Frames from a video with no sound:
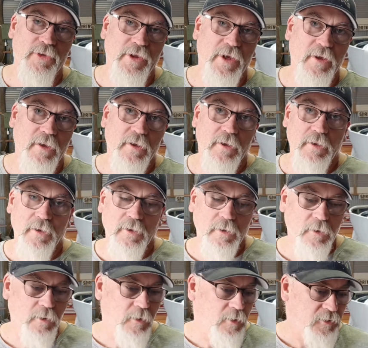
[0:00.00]
in there
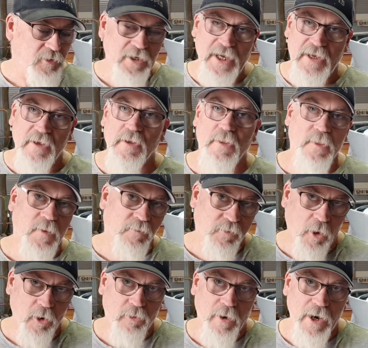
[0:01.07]
to get the
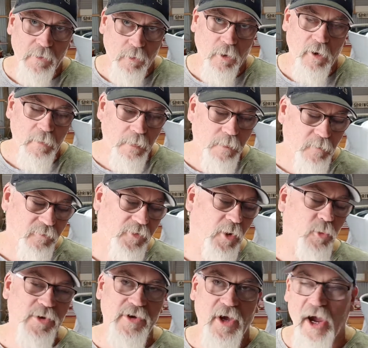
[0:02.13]
flow rate right. So
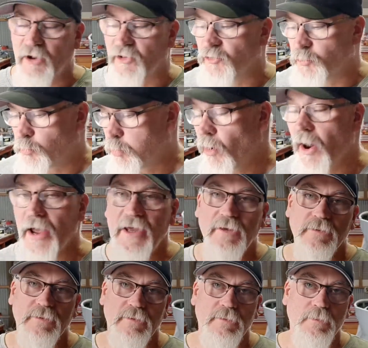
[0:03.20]
when you go to spray,
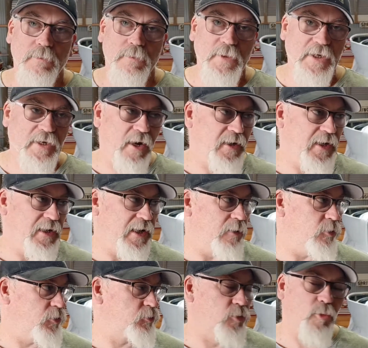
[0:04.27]
you don't end up
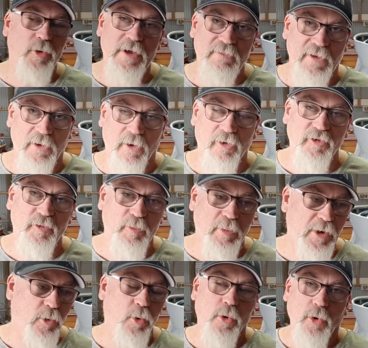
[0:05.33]
with real heavy orange
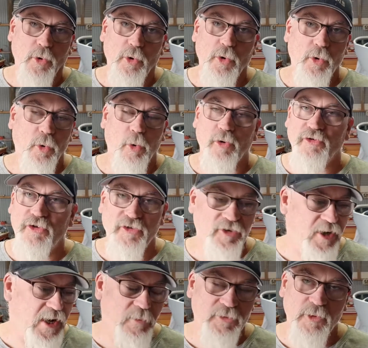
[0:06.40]
peel or it's just
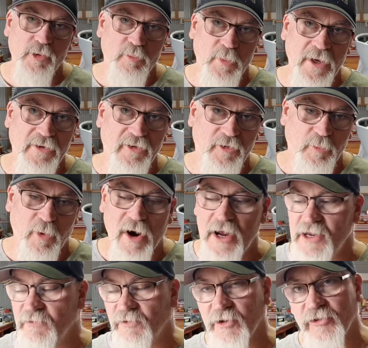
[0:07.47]
an absolute pig to spray
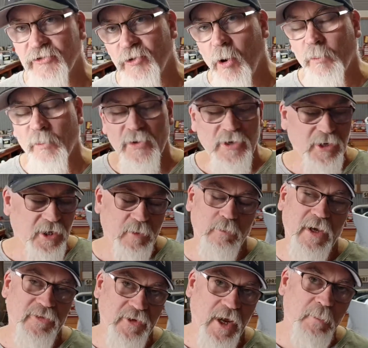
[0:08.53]
and you've got to stop and you got to
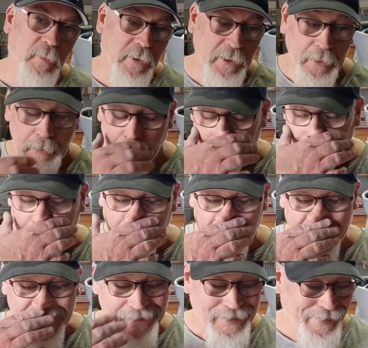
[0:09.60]
mix it up again.
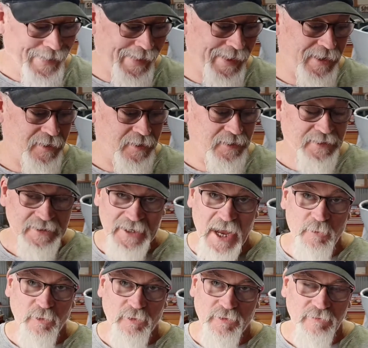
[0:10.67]
And
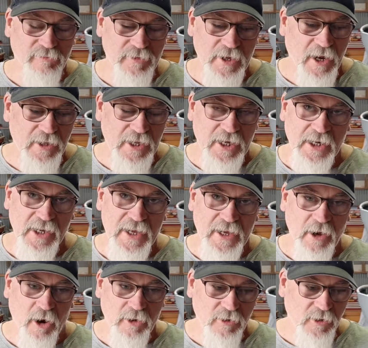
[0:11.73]
same with, you know, your clear
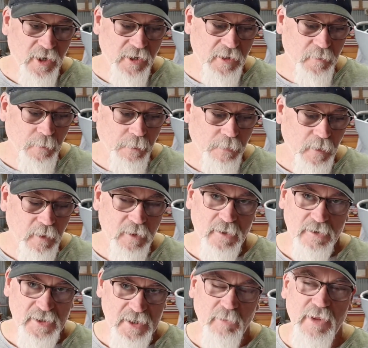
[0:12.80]
coat, you know,
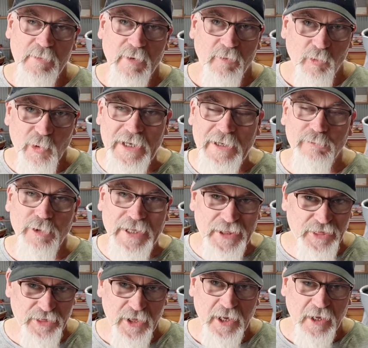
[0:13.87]
because some of them are really, really
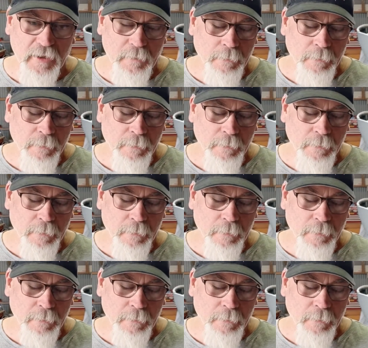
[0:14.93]
thick,